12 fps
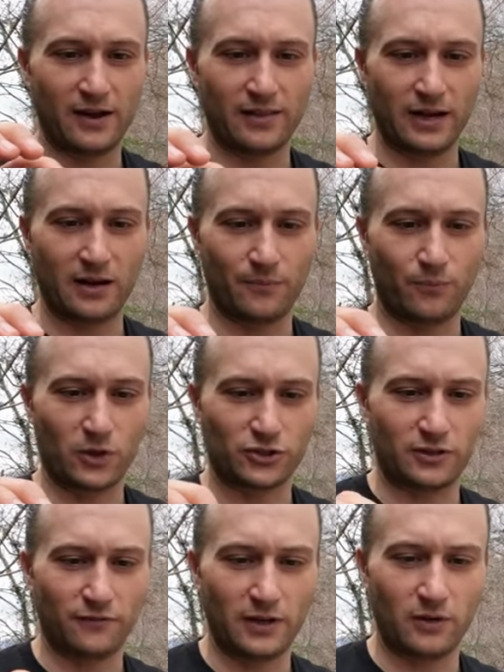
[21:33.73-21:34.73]
And then I
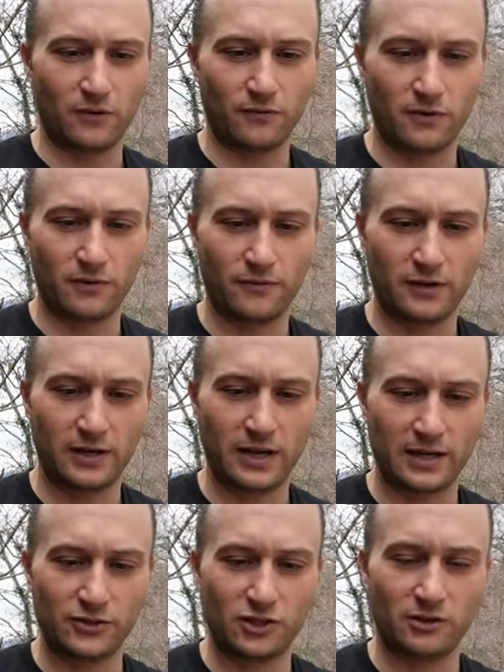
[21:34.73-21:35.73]
watched a video of a very
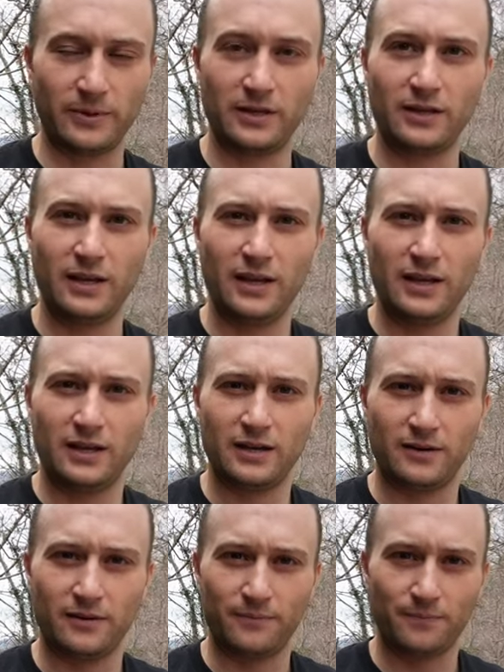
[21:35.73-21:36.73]
kind gentleman
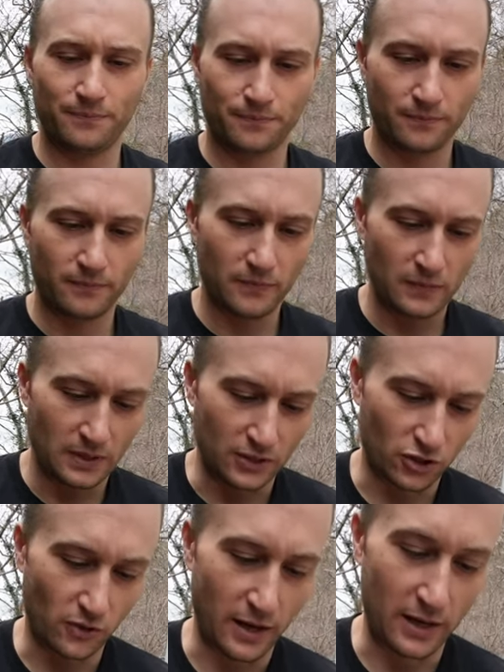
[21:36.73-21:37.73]
um, and
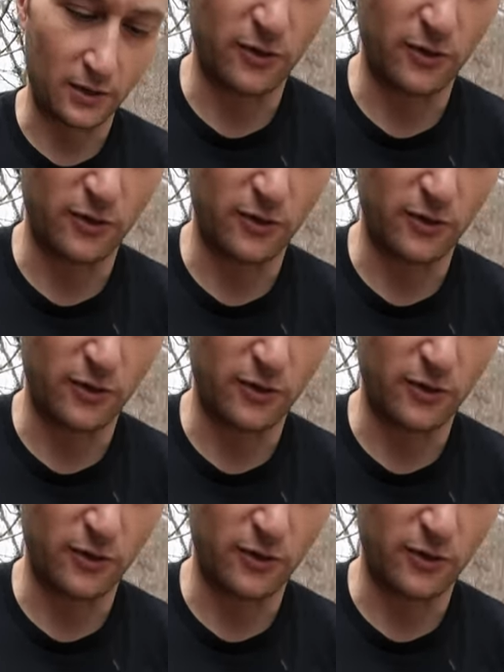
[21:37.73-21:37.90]
showed how to